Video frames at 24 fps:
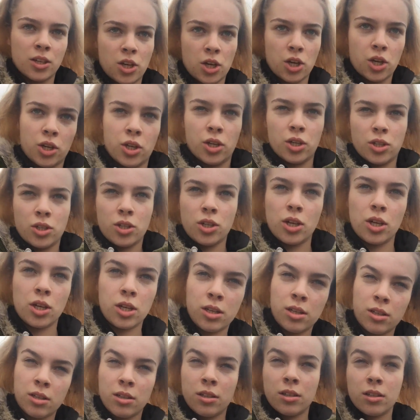a good,
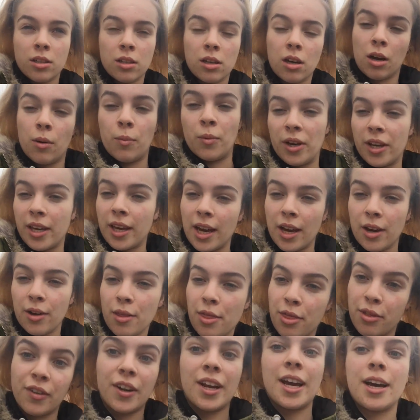can't work it out,
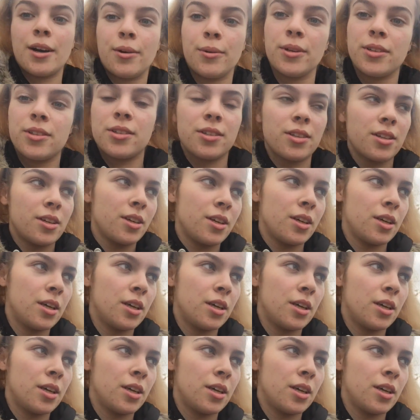3 hours.